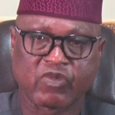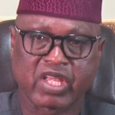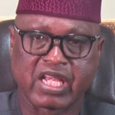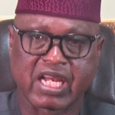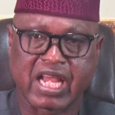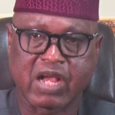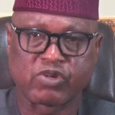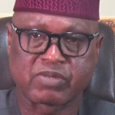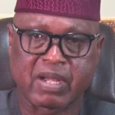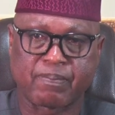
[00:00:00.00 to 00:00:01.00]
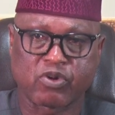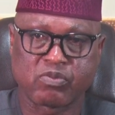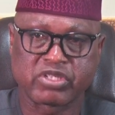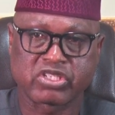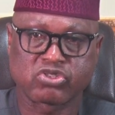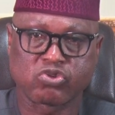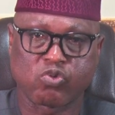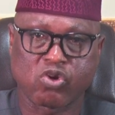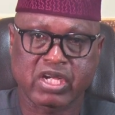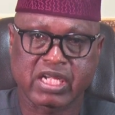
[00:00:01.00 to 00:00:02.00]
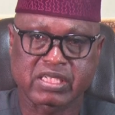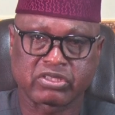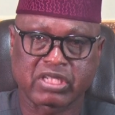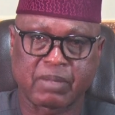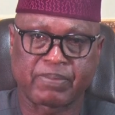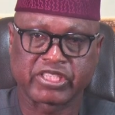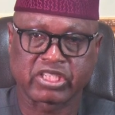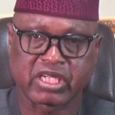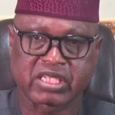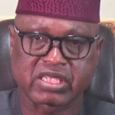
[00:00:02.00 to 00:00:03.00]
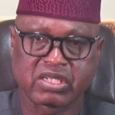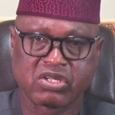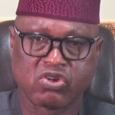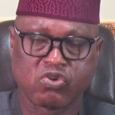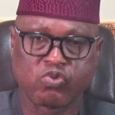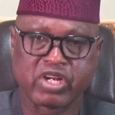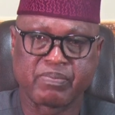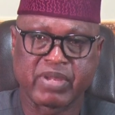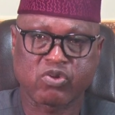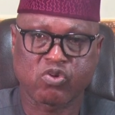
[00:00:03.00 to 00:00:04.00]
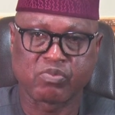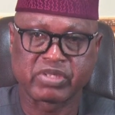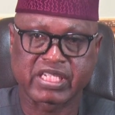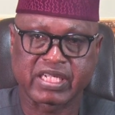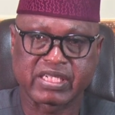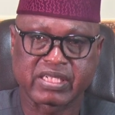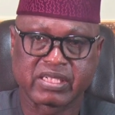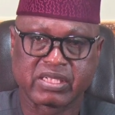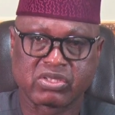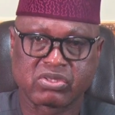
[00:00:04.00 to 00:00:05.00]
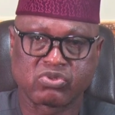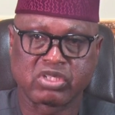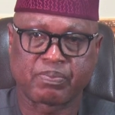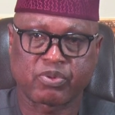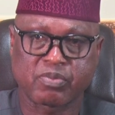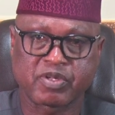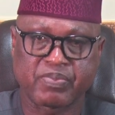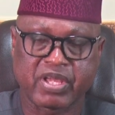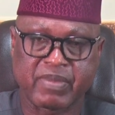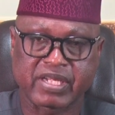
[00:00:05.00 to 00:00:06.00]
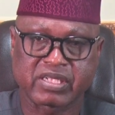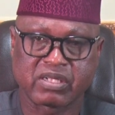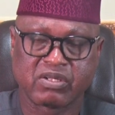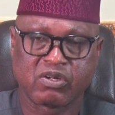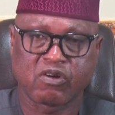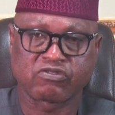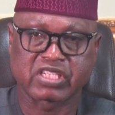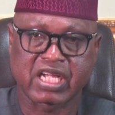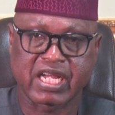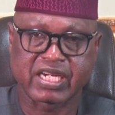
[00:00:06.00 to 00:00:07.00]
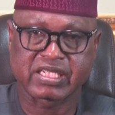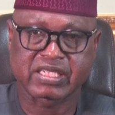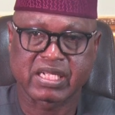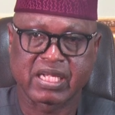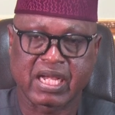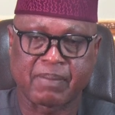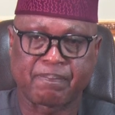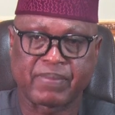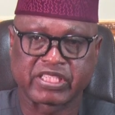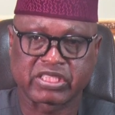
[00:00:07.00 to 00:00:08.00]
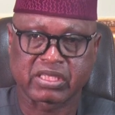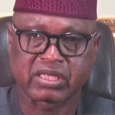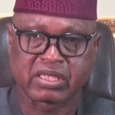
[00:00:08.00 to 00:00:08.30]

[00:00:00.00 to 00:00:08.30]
In line with my promise to workers and pensioners, we remain committed to the prompt payment of salaries and pension.